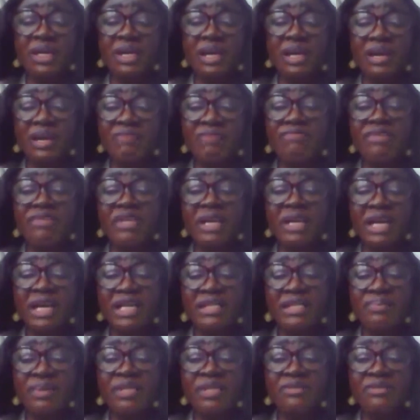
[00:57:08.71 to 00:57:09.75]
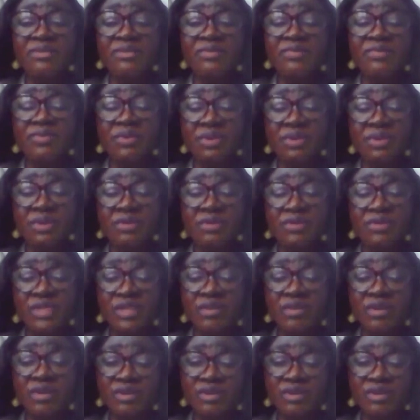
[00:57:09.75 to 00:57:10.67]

Every aspect of the